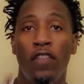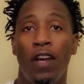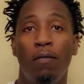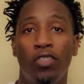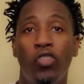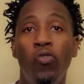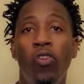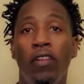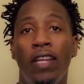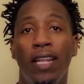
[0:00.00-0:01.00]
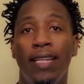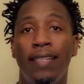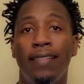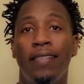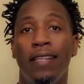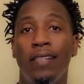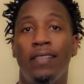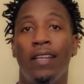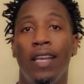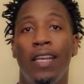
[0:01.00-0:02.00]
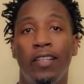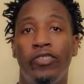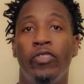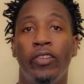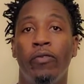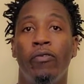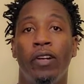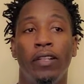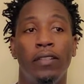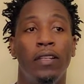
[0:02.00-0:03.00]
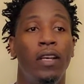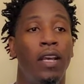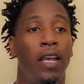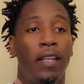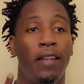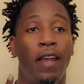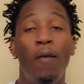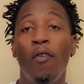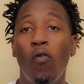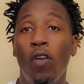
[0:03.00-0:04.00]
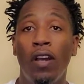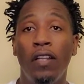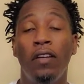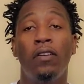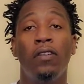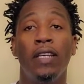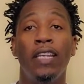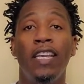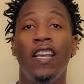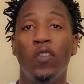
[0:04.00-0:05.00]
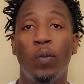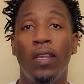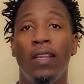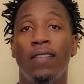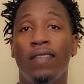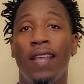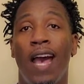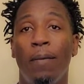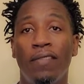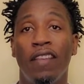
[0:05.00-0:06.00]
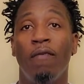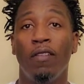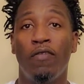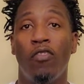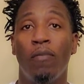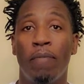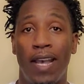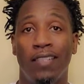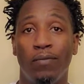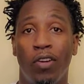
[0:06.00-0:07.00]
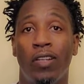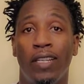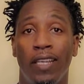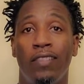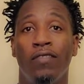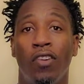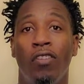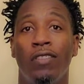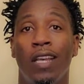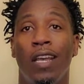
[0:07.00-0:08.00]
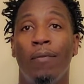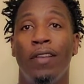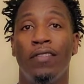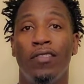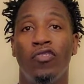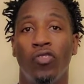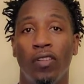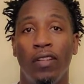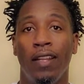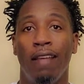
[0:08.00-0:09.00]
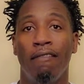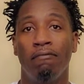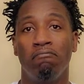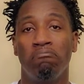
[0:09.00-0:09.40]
Number 2 on their list is the Air Jordan 1. And number 1 on ESPN's top 74 basketball kicks of all time is the Jordan 11.